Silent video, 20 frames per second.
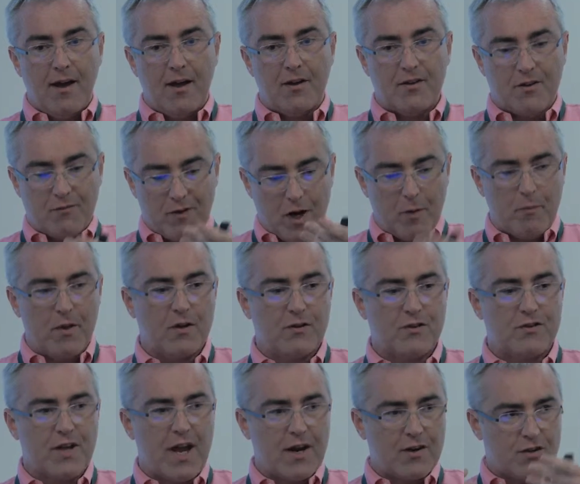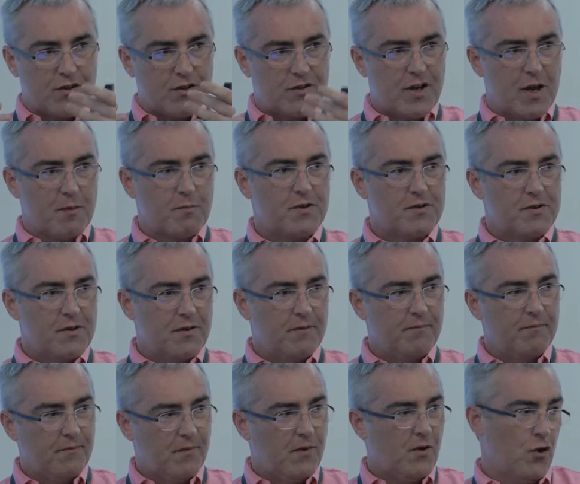and develop those action steps
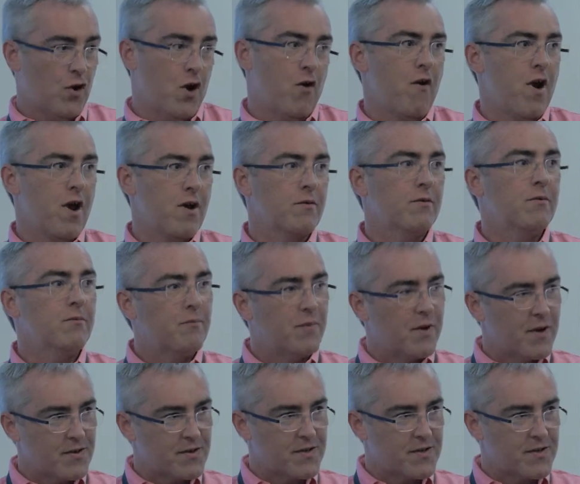on our own, where